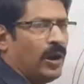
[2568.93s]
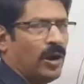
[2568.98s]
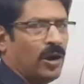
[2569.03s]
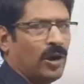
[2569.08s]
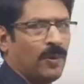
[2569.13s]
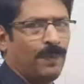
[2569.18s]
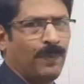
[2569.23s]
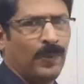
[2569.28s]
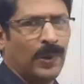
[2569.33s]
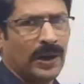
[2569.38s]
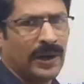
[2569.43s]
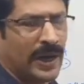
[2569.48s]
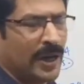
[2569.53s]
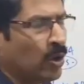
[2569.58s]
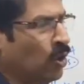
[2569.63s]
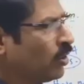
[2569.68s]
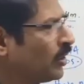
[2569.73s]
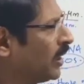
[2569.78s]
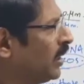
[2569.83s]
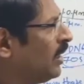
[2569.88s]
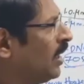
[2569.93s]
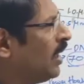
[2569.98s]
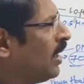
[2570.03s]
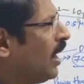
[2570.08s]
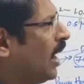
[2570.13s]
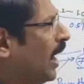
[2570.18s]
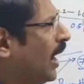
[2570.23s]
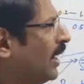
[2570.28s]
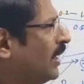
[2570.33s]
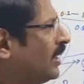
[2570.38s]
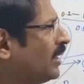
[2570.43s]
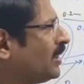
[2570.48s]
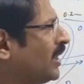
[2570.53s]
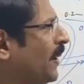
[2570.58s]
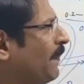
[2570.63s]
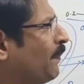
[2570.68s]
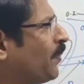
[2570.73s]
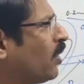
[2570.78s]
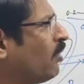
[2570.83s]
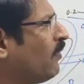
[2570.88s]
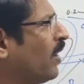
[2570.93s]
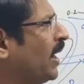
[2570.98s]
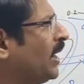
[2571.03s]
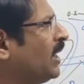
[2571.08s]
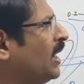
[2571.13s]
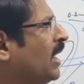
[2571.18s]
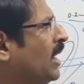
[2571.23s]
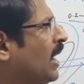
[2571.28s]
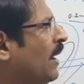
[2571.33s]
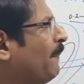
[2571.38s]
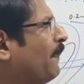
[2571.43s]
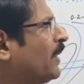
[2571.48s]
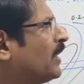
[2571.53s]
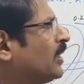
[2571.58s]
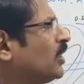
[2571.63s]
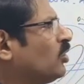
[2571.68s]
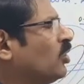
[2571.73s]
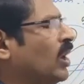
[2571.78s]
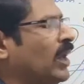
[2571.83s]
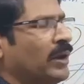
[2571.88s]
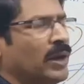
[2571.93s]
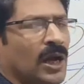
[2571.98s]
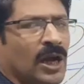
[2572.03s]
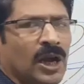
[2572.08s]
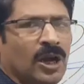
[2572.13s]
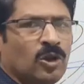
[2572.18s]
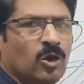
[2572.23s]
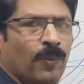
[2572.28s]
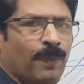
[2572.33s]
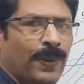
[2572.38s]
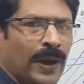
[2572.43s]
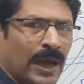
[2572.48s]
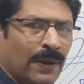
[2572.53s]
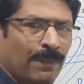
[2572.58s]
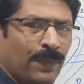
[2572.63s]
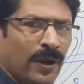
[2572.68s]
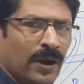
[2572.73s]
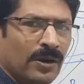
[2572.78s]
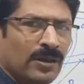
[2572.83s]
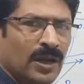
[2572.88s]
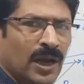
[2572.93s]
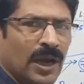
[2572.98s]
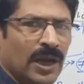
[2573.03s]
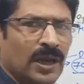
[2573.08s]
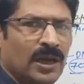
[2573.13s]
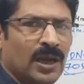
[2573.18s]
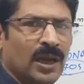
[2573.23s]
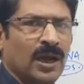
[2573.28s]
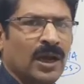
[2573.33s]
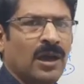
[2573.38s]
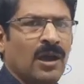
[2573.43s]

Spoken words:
or carotene, and they provide a particular color to plant parts like